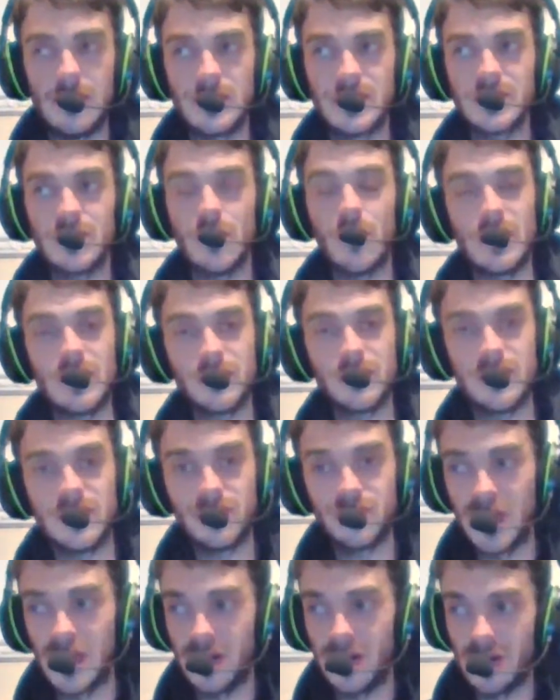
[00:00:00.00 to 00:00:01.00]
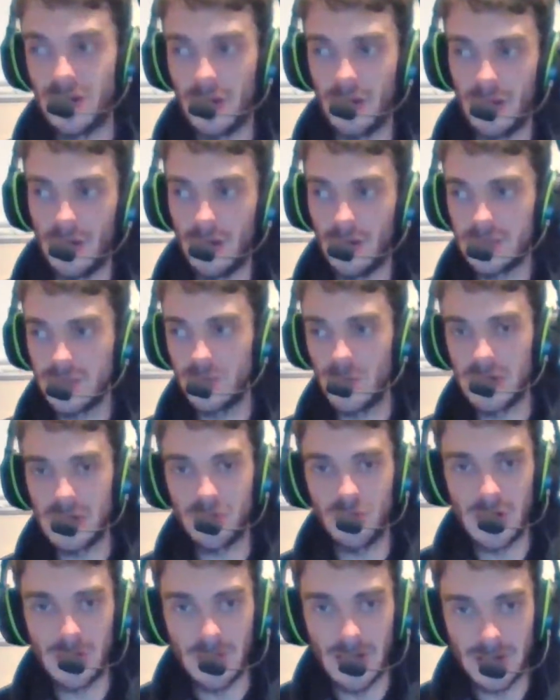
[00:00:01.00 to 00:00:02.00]
starting 15 and a
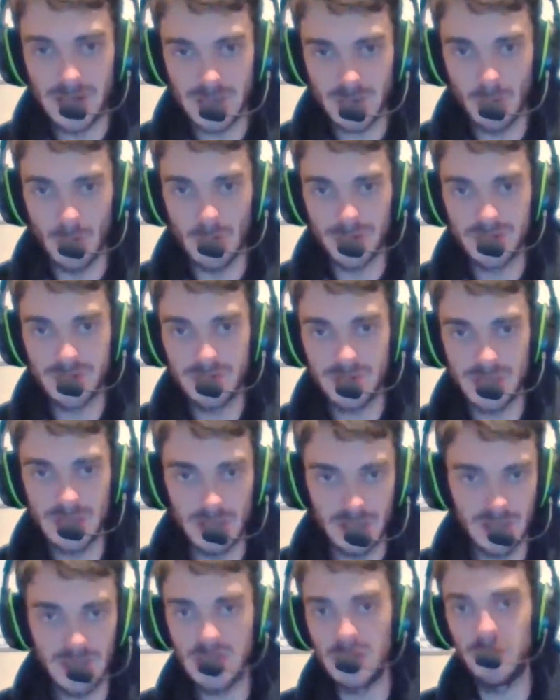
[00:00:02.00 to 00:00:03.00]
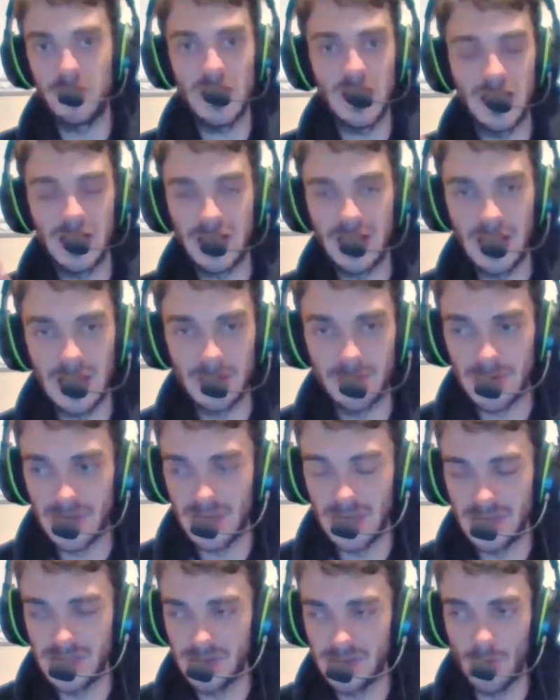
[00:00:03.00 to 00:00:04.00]
23-man squad to play a game
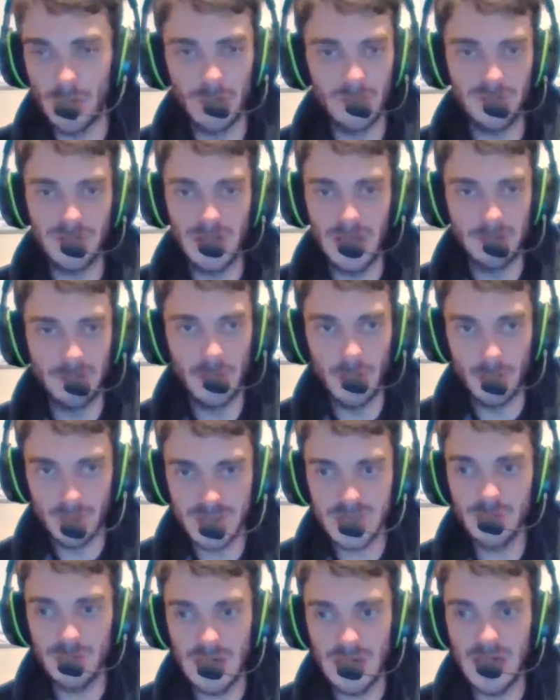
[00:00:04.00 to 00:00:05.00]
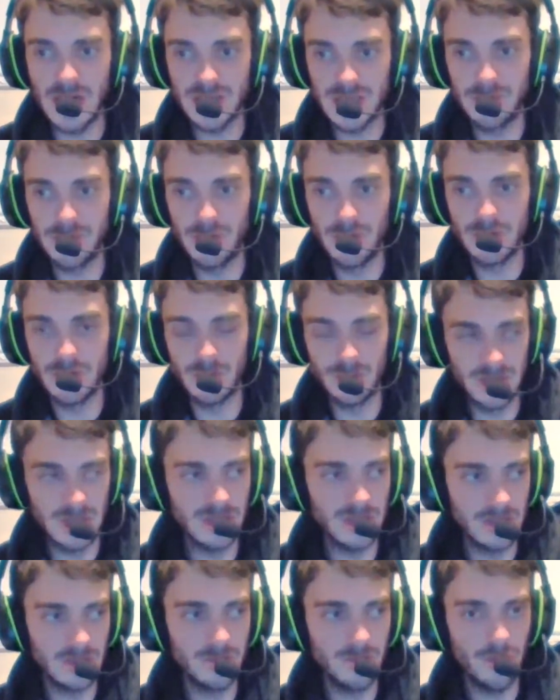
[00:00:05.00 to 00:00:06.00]
against a one-off game, I would still actually put them
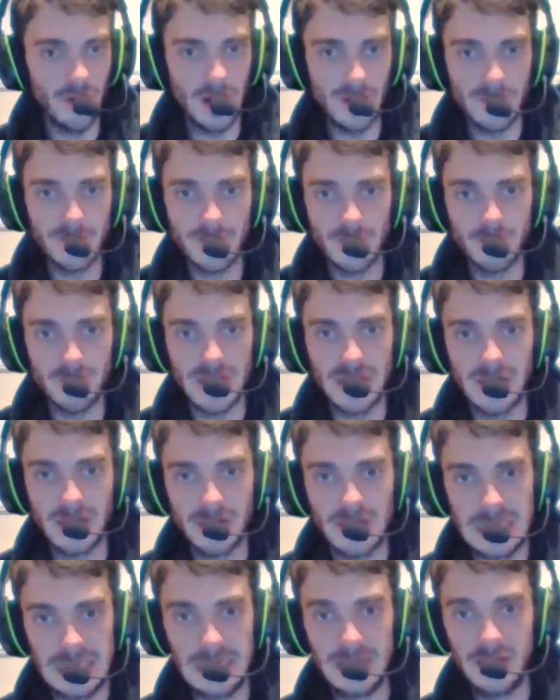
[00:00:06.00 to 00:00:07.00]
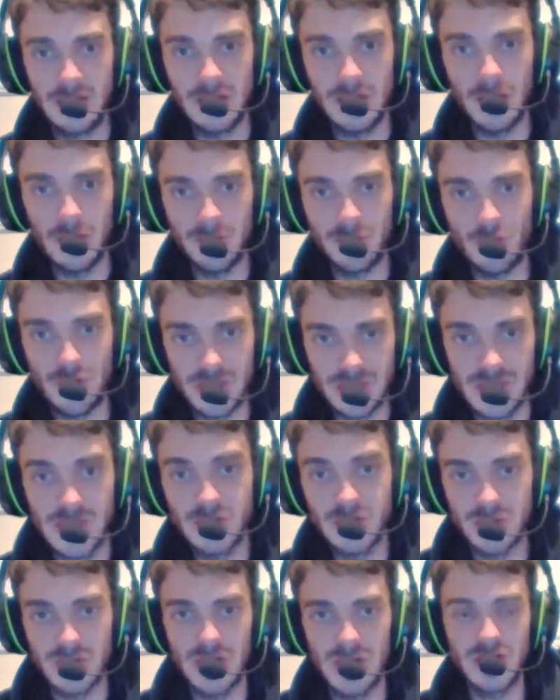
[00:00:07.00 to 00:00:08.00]
in the frame for being up for
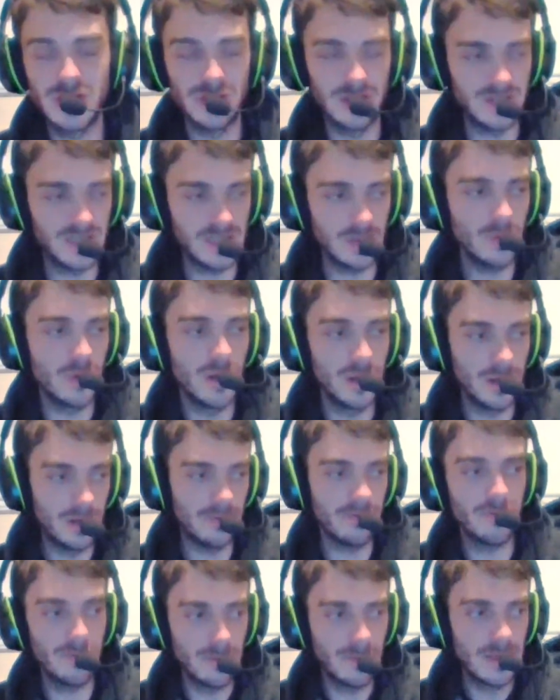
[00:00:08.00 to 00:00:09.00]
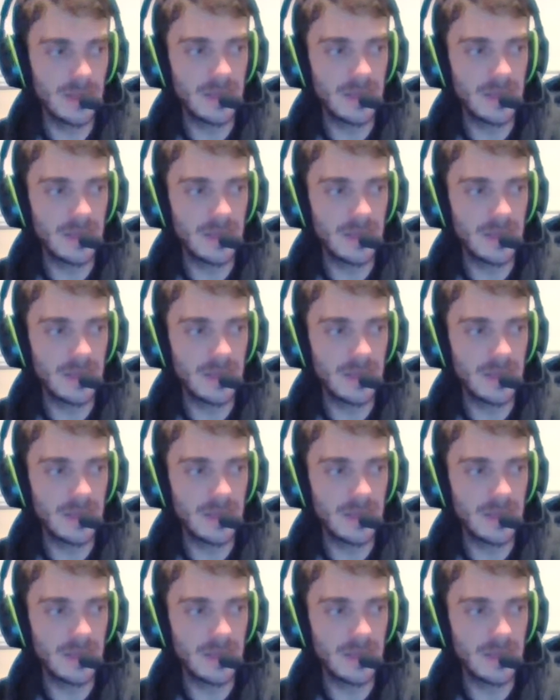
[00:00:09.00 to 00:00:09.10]
international selection. They've still got enough